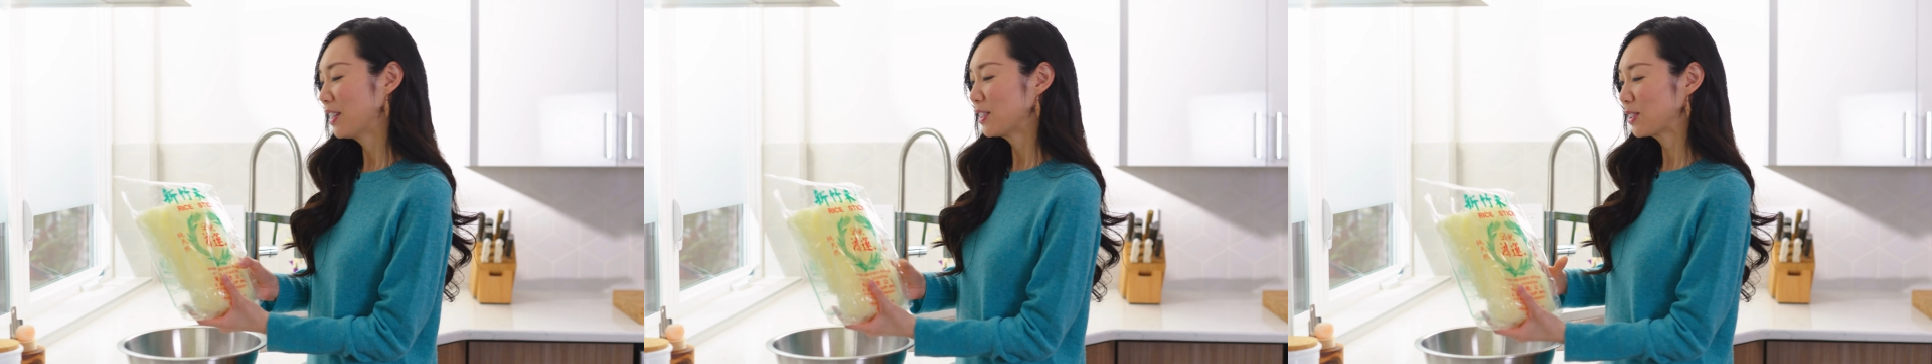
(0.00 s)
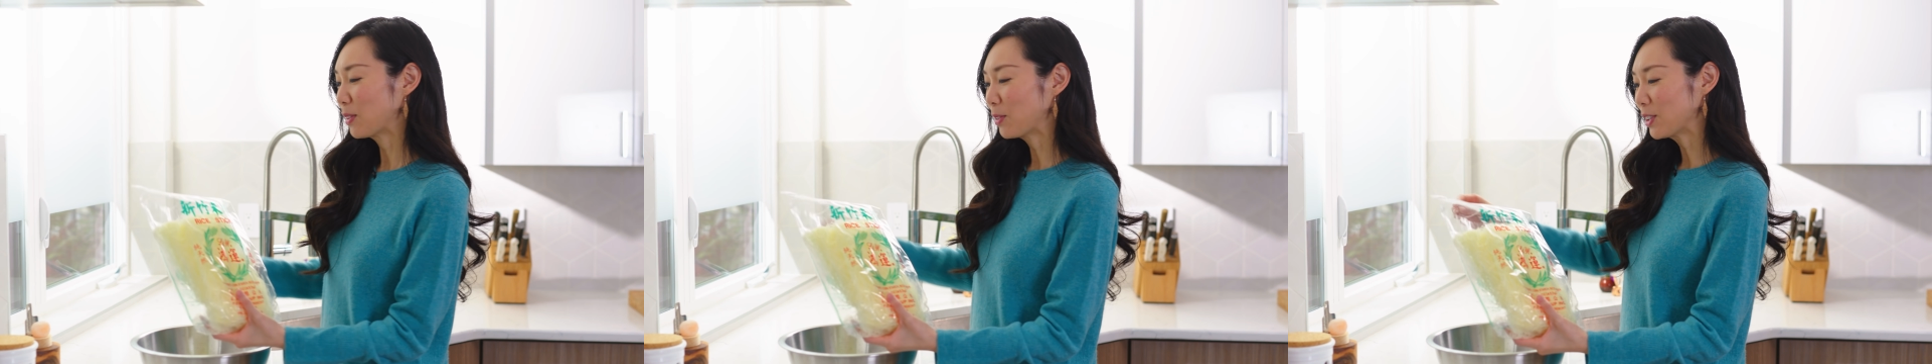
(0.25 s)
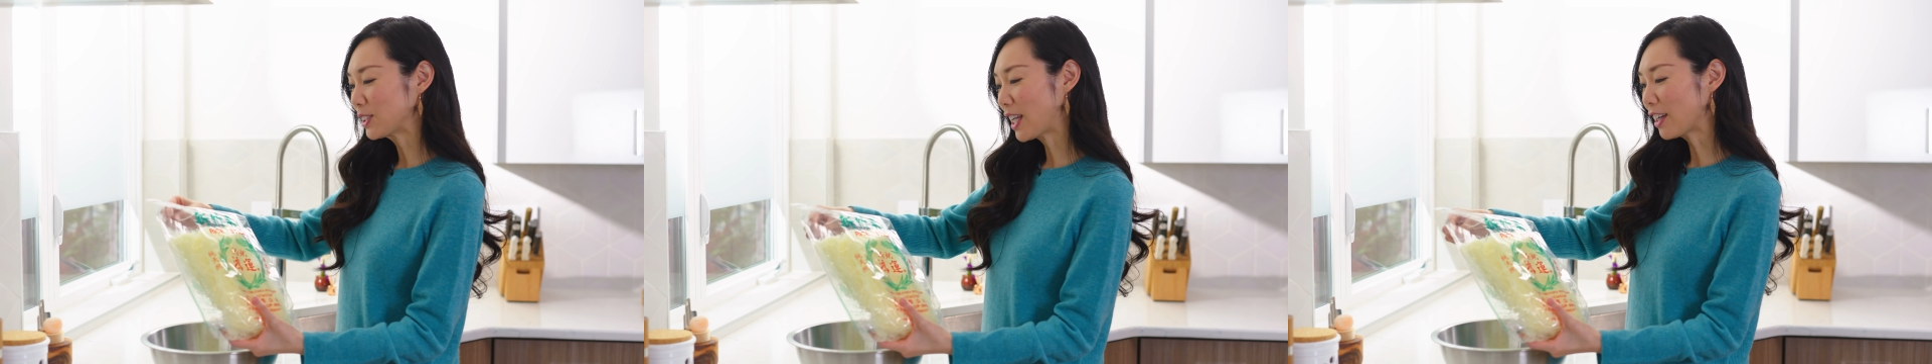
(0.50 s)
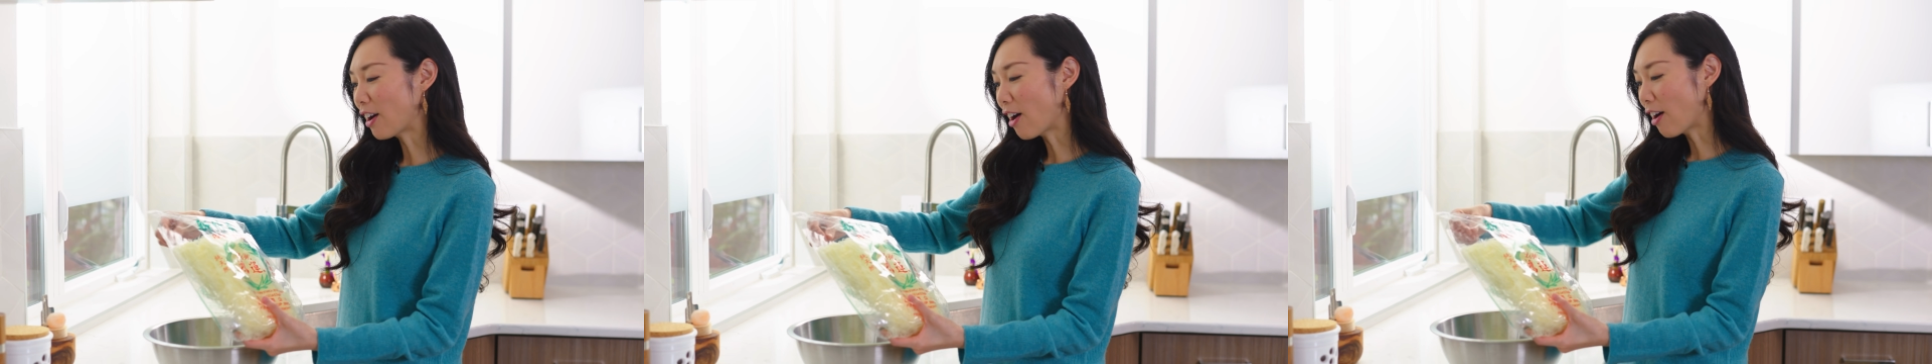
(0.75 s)
So we'll
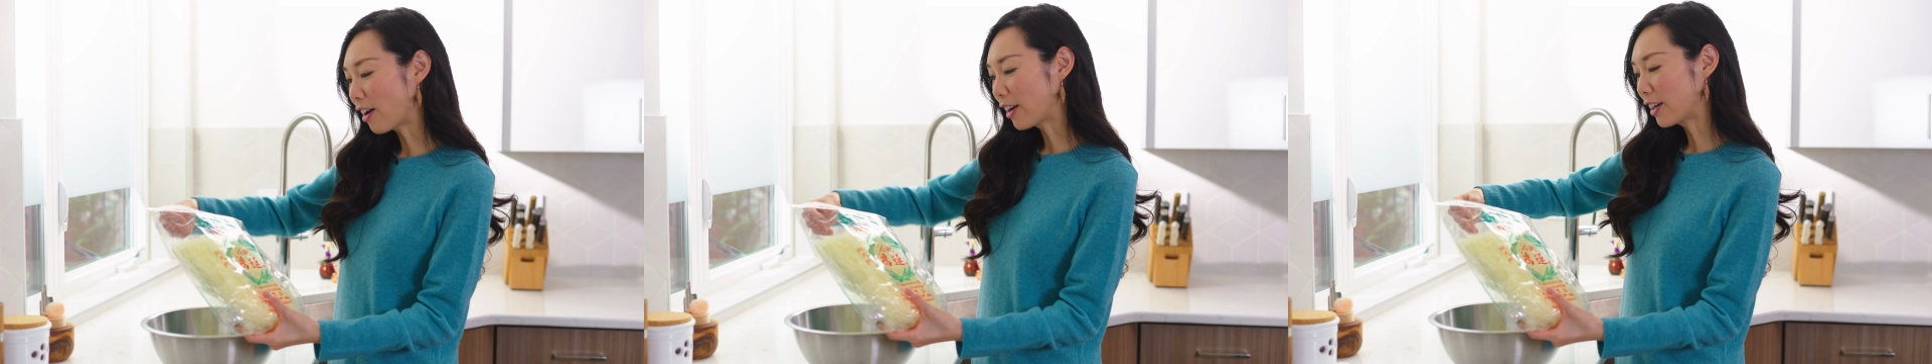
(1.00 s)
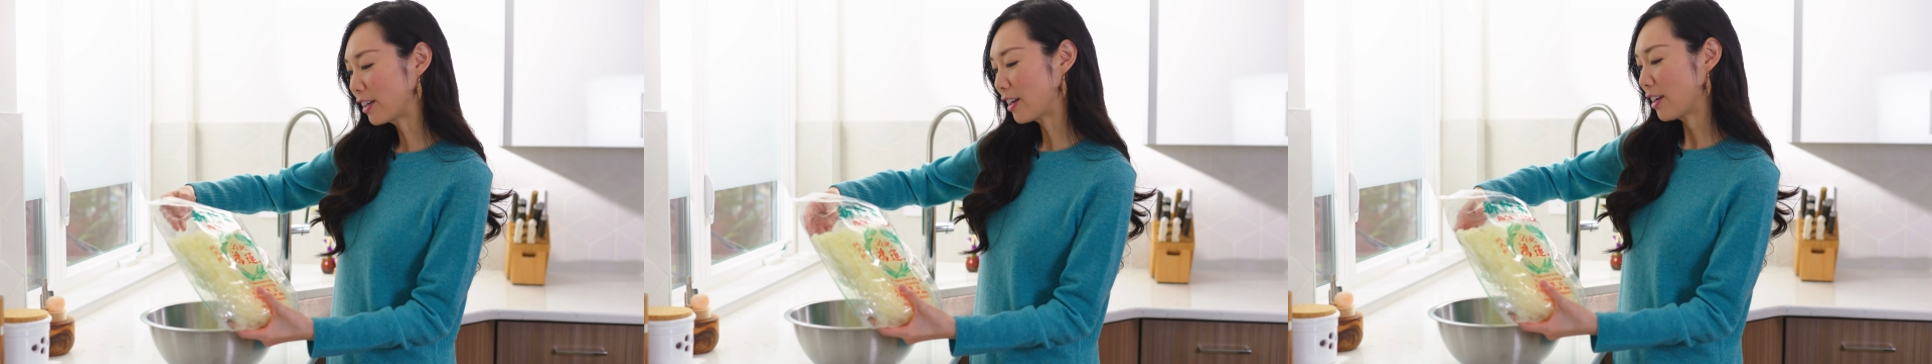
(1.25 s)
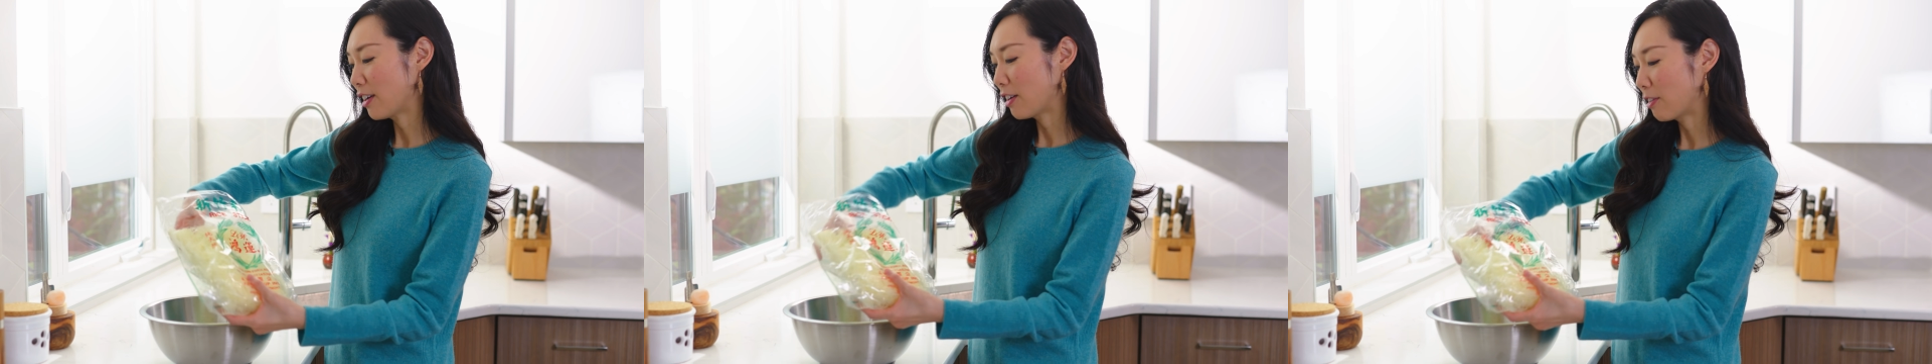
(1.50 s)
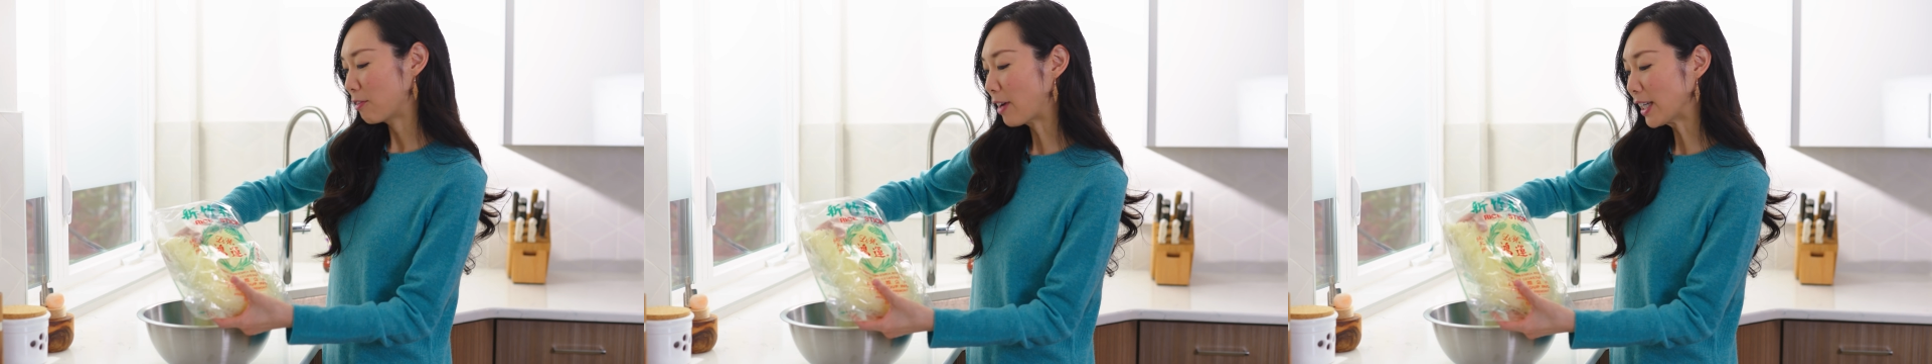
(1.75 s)
take our
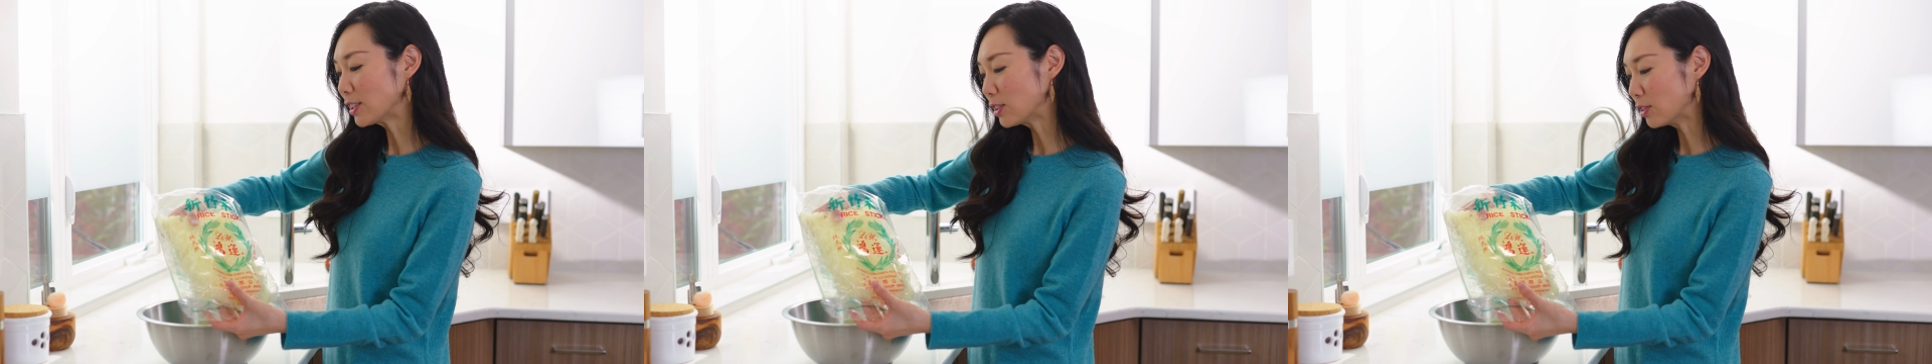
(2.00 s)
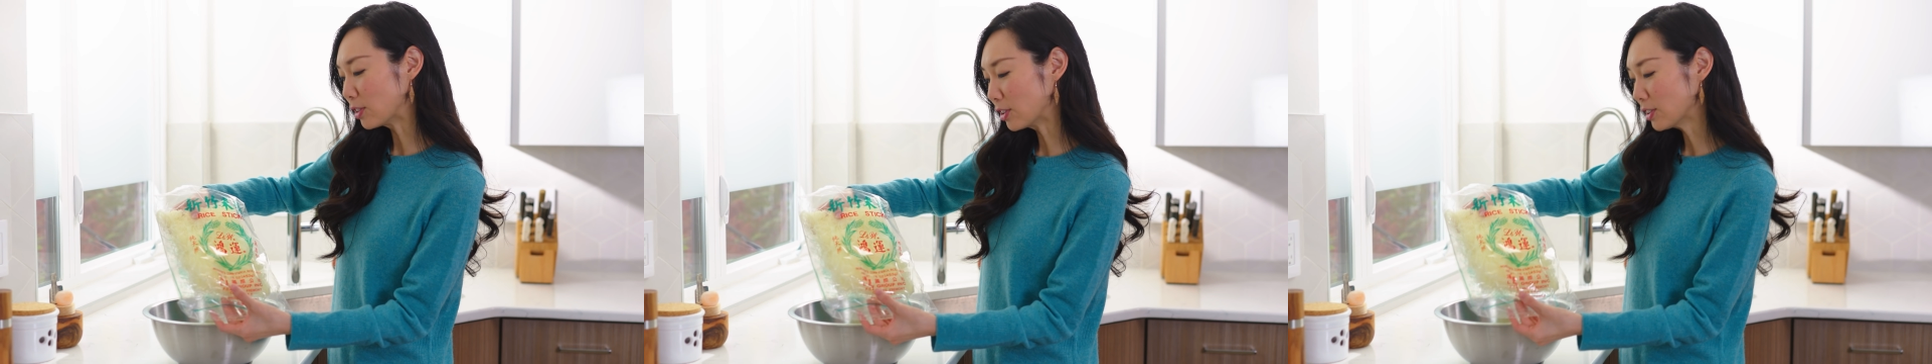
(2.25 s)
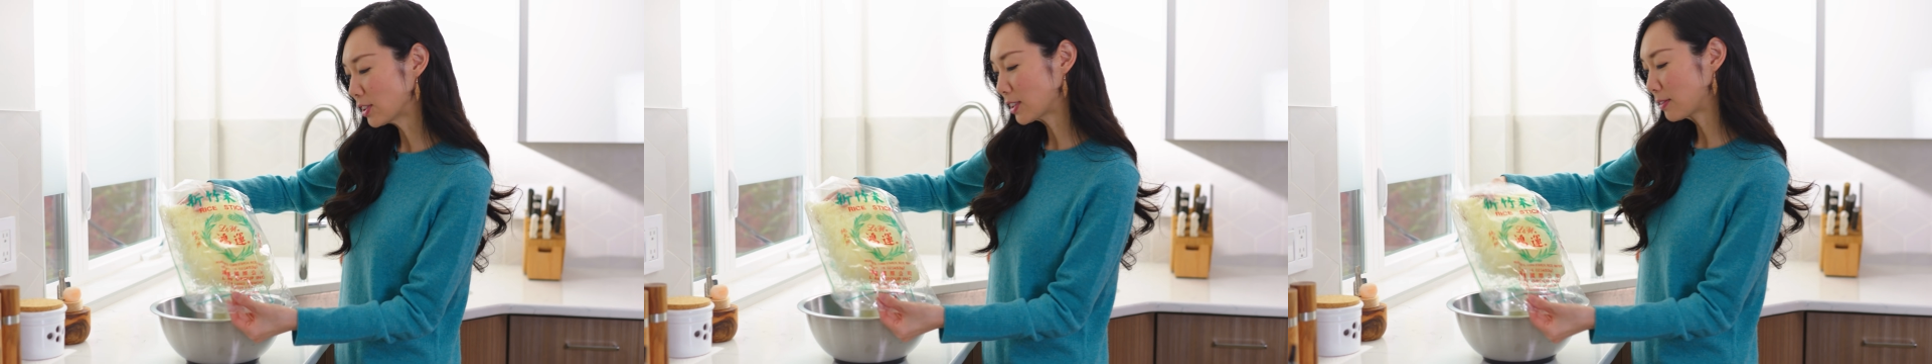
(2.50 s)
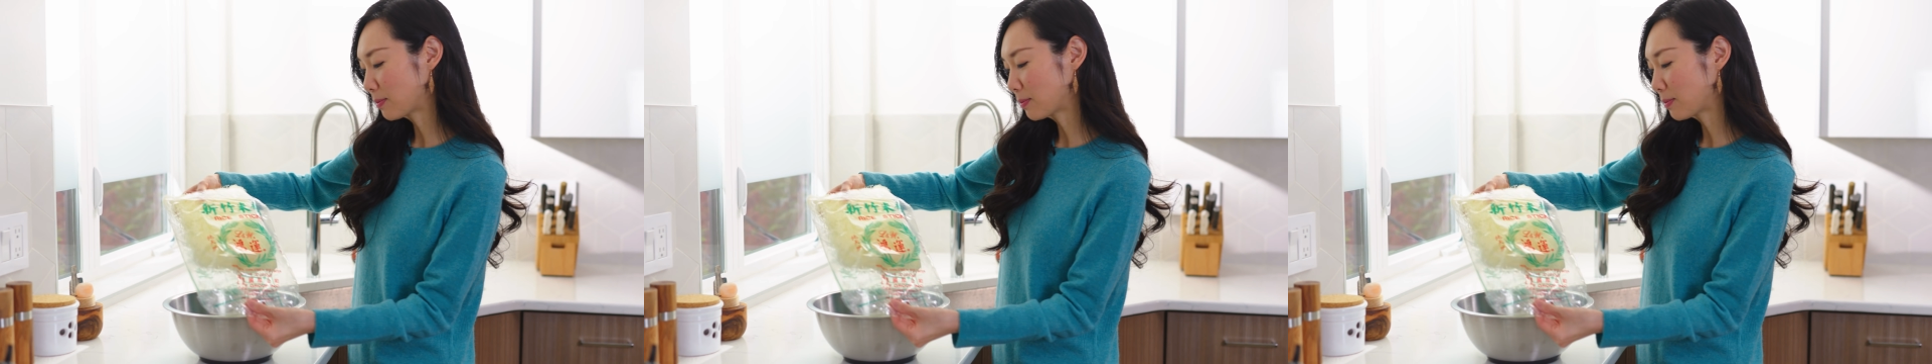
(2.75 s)
rice noodles,